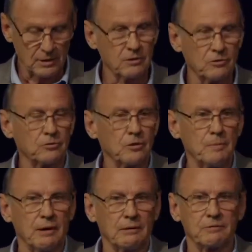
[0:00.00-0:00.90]
Thank you
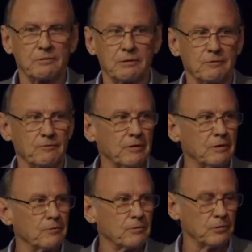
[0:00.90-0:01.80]
so much for your
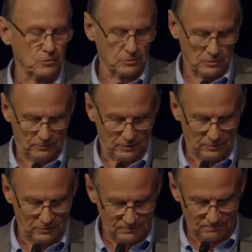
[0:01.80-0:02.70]
faithful
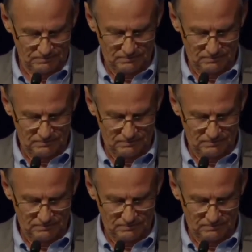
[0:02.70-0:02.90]
service.